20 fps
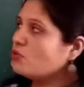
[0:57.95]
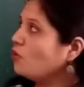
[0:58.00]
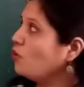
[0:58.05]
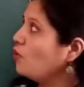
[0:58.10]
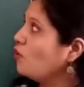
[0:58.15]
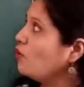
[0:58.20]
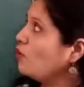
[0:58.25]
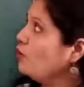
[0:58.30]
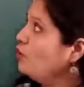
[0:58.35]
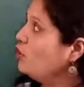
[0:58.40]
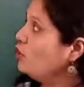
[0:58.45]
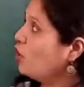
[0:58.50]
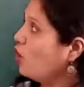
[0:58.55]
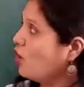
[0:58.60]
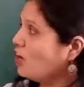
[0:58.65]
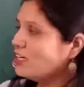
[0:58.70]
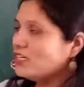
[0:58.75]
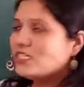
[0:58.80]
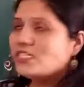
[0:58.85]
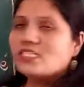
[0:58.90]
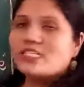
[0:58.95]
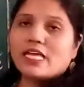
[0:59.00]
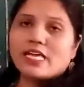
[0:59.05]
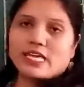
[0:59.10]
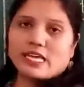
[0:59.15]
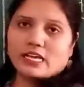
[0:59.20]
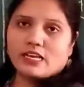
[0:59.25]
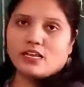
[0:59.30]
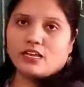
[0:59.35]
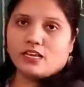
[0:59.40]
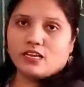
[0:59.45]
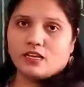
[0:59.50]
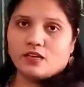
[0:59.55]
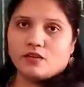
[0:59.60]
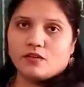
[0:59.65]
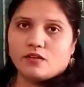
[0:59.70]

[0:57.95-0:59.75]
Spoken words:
So non-cyclic